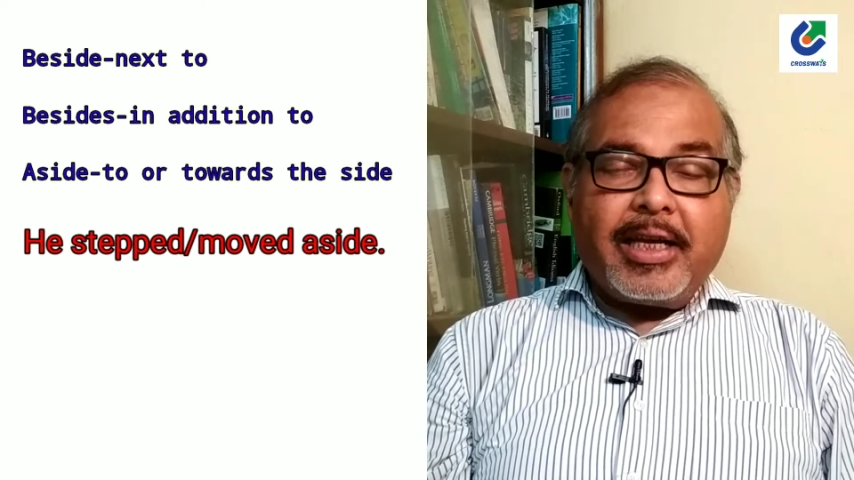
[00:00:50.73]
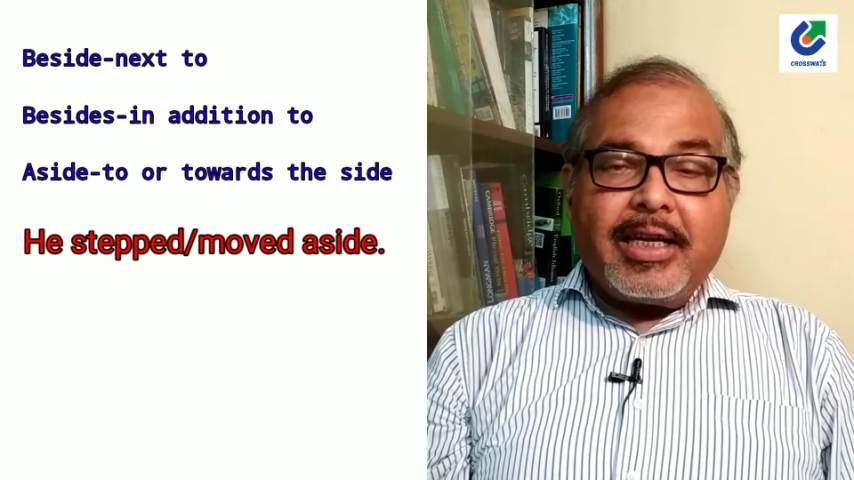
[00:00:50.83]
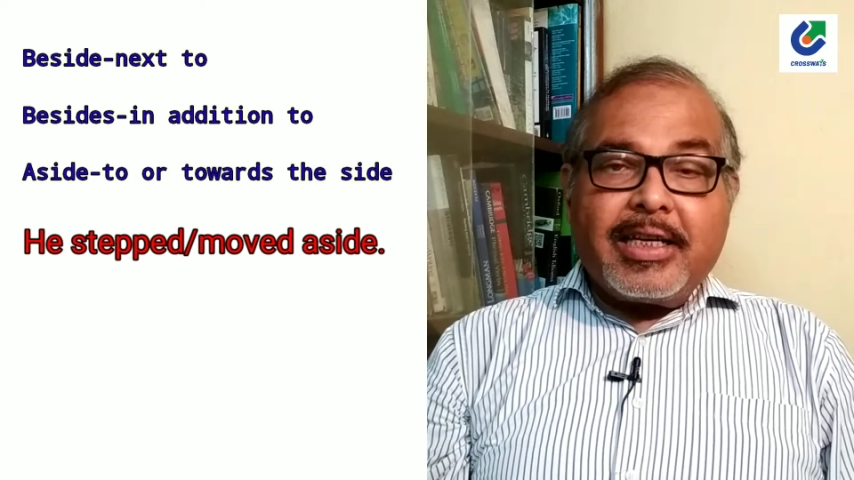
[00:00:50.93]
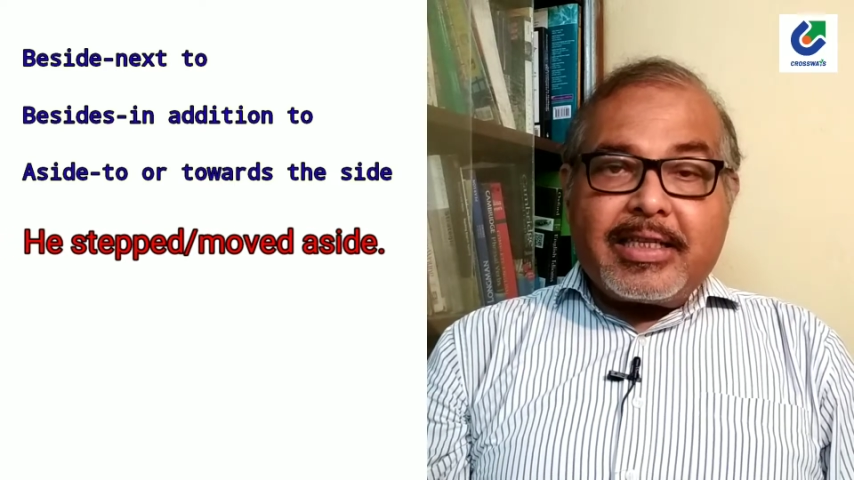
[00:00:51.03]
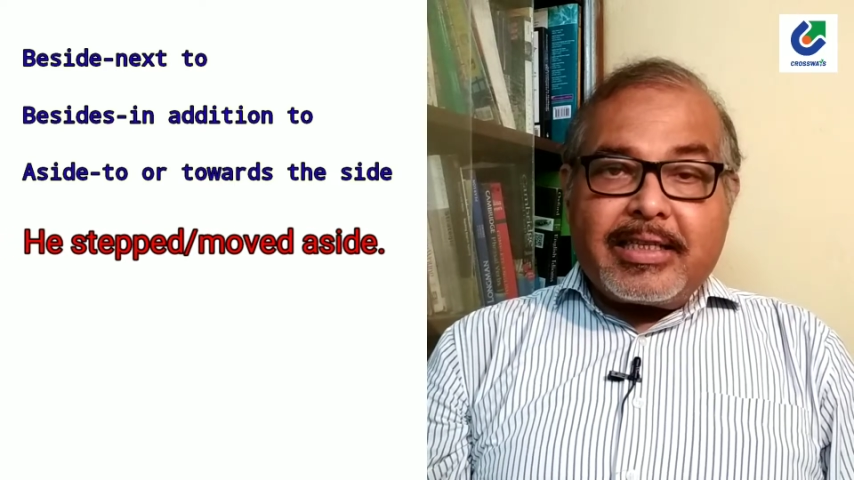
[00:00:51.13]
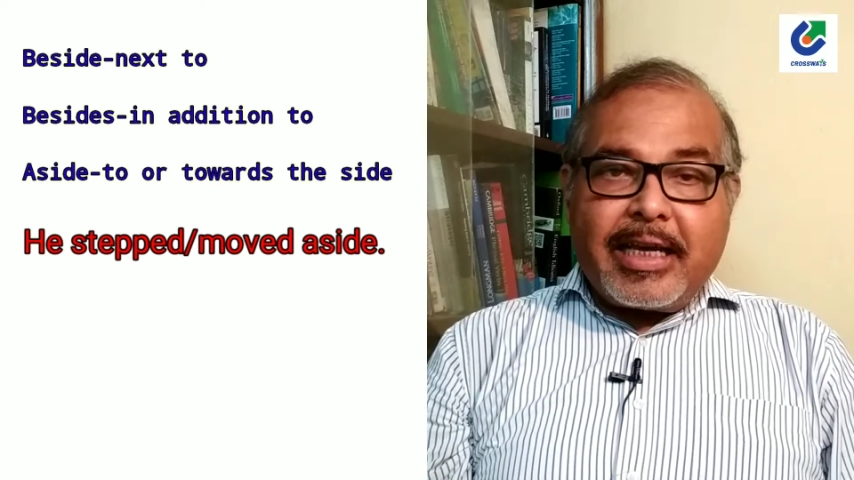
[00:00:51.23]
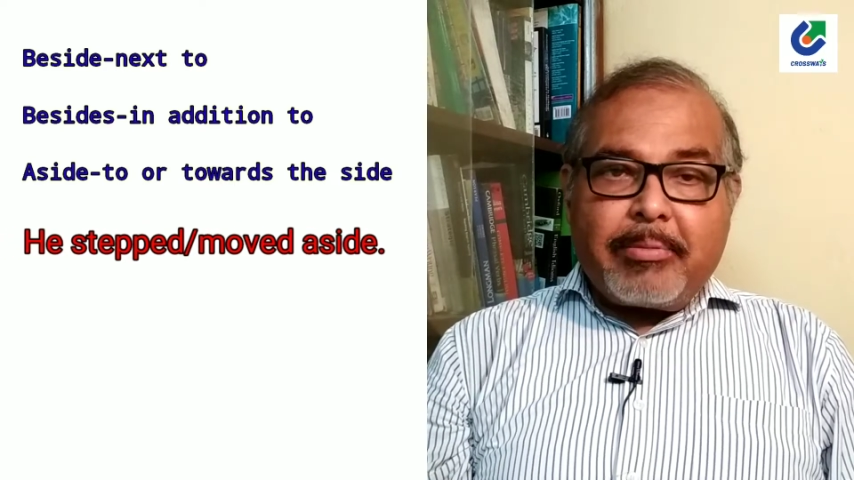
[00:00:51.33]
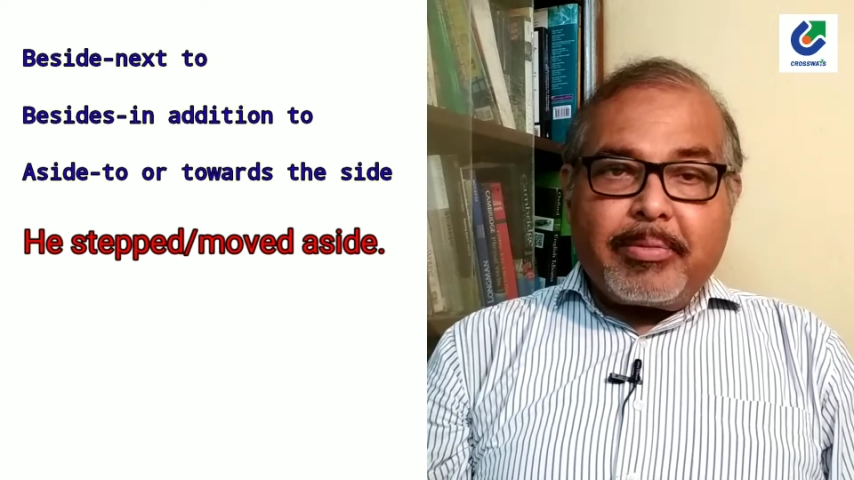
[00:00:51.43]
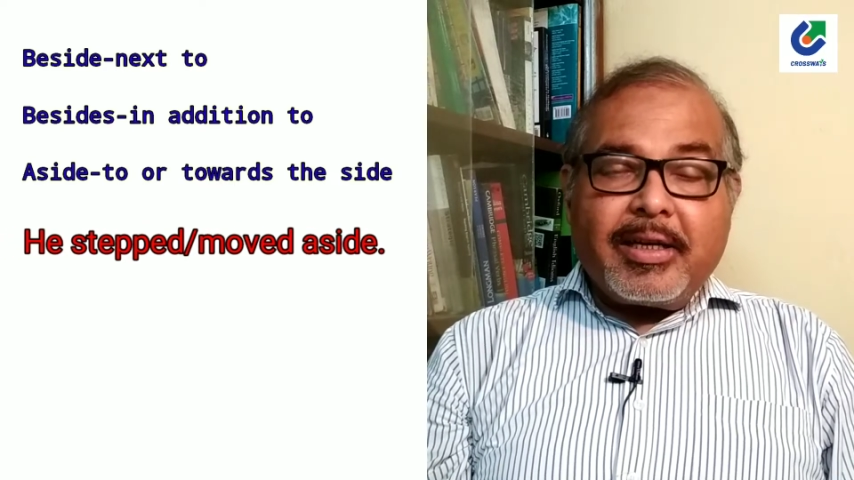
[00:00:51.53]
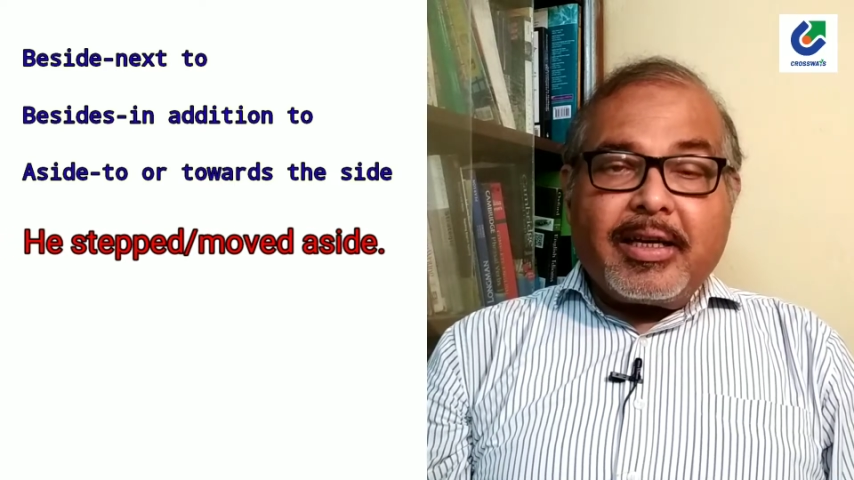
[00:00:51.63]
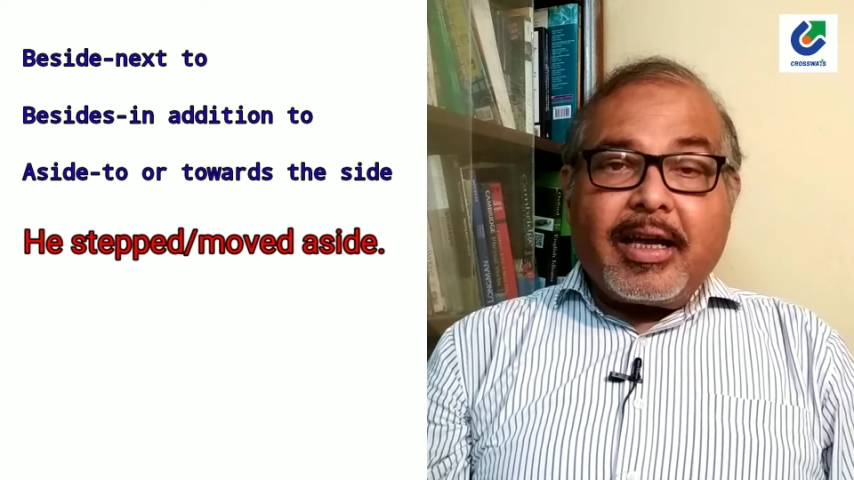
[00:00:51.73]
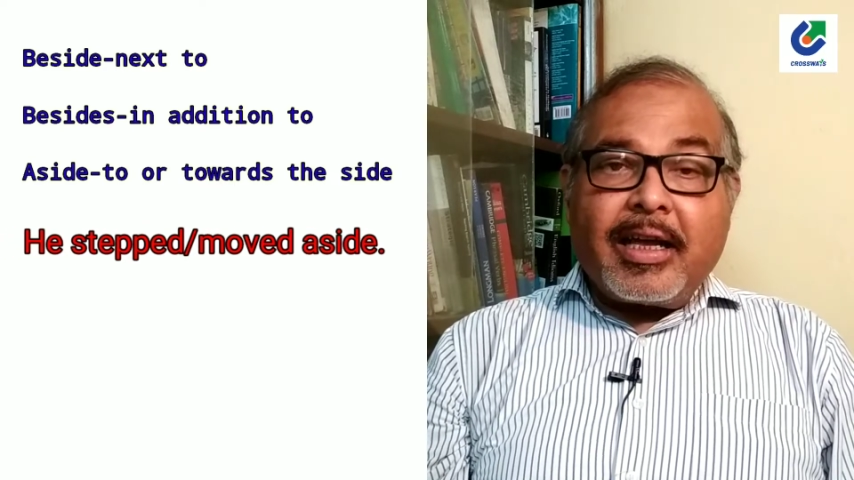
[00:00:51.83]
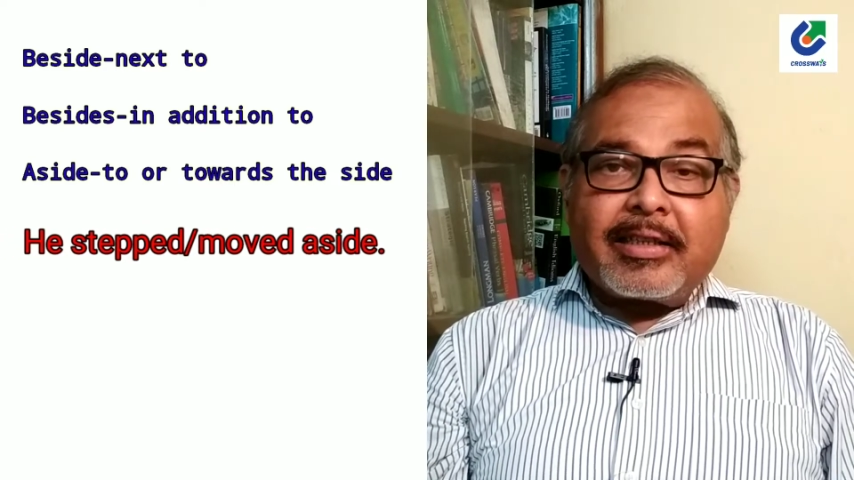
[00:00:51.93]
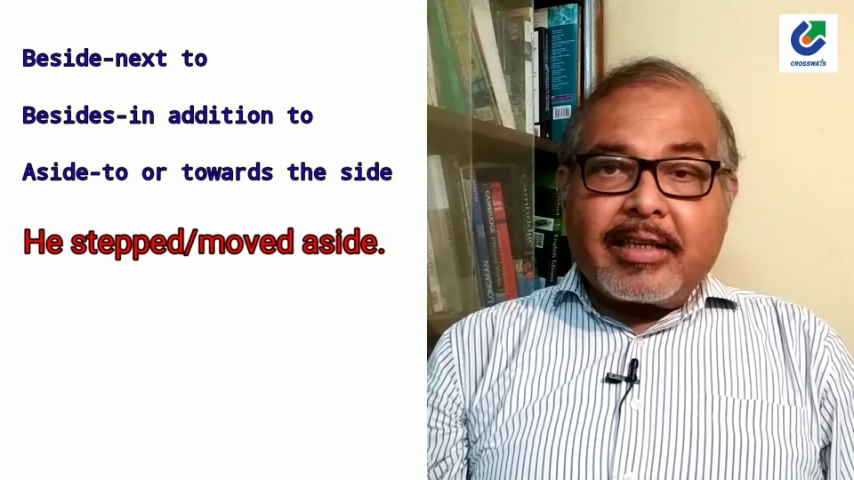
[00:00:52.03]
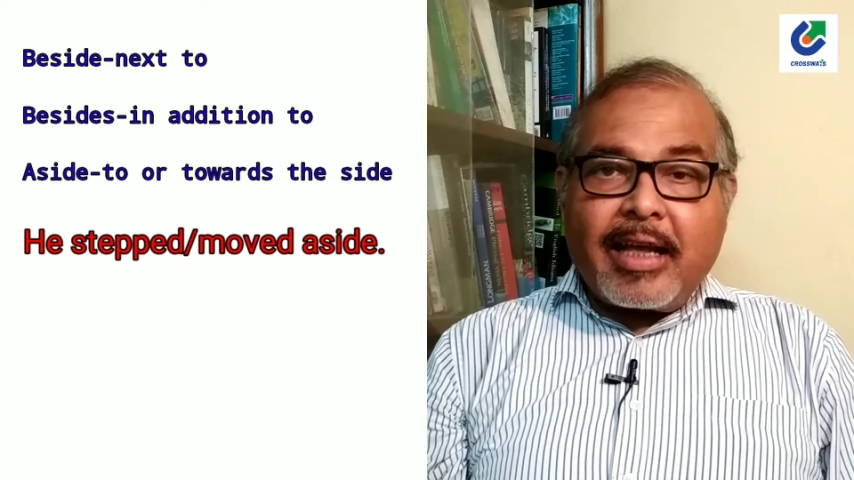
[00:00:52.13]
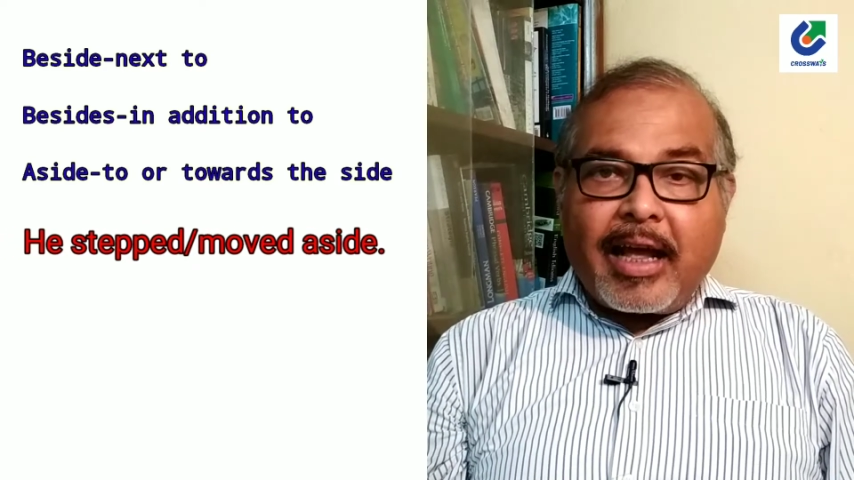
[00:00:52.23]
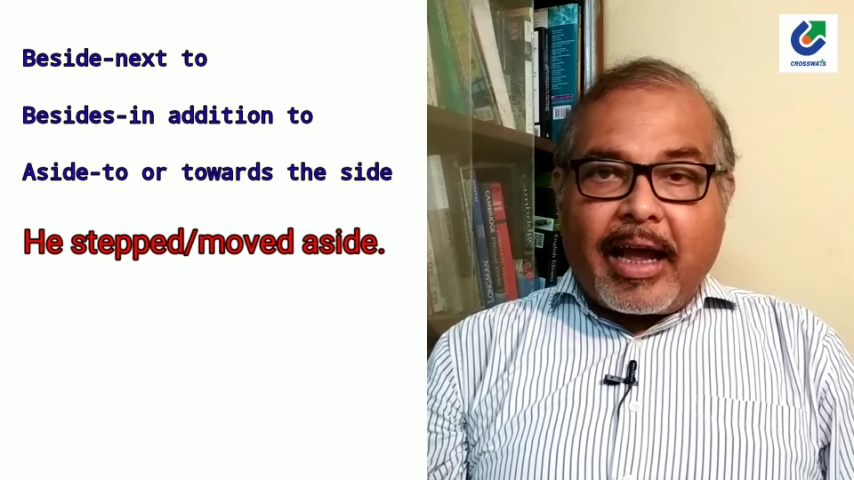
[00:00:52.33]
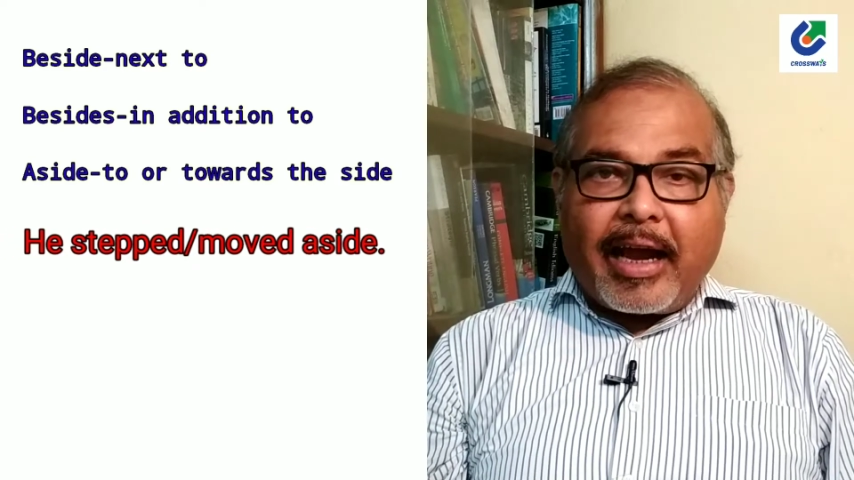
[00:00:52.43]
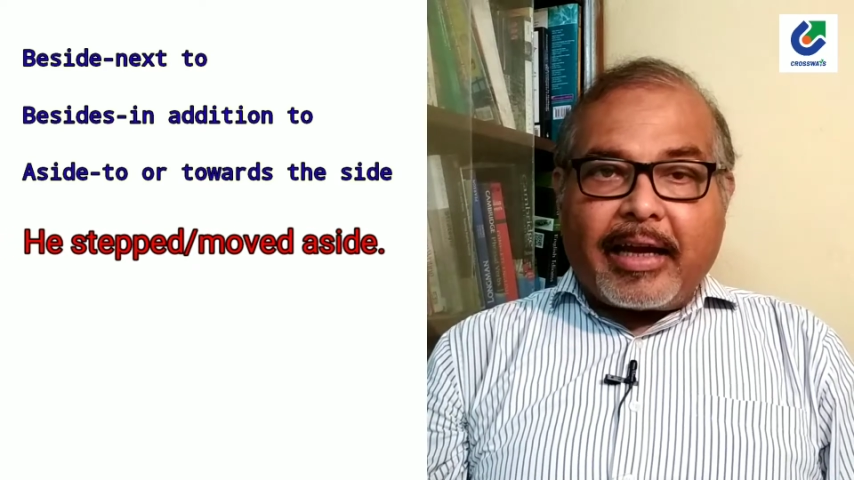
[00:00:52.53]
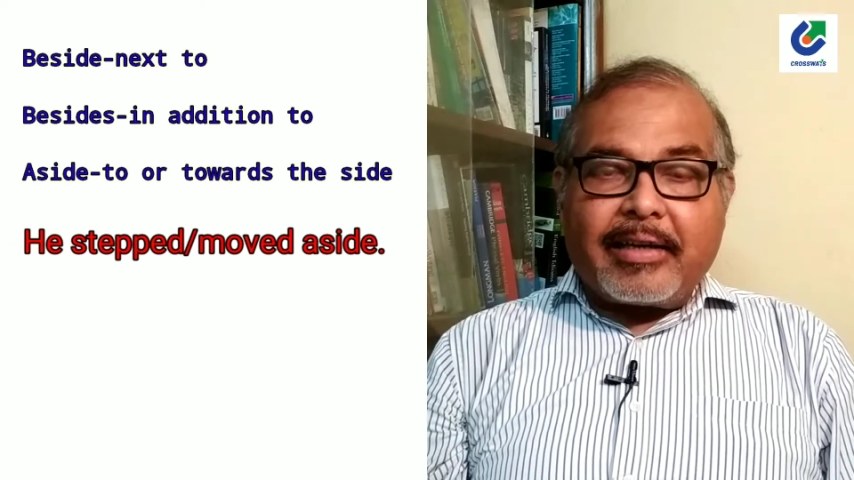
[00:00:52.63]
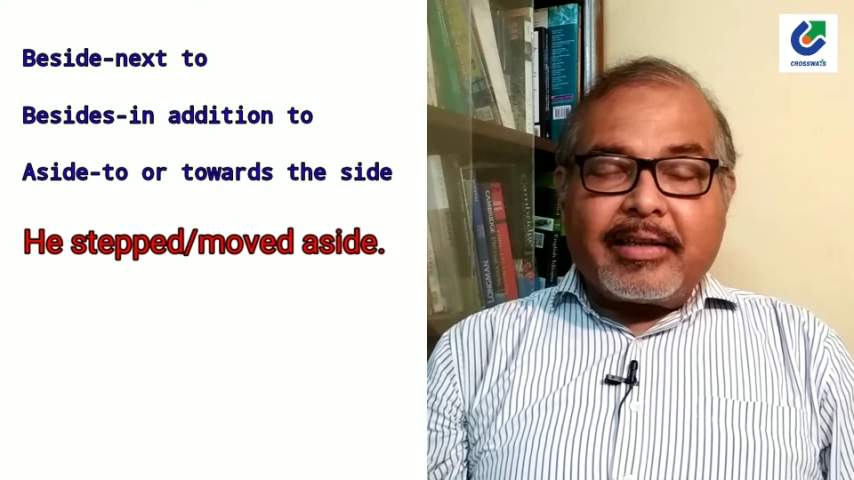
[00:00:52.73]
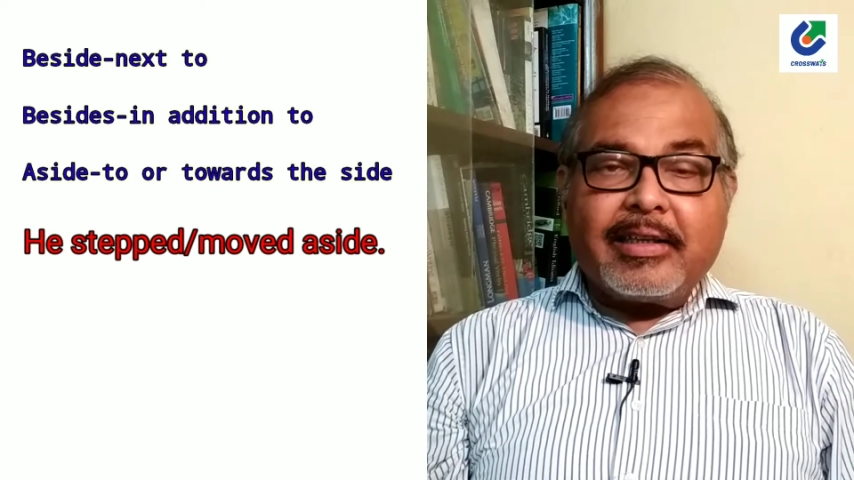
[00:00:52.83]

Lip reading: step aside.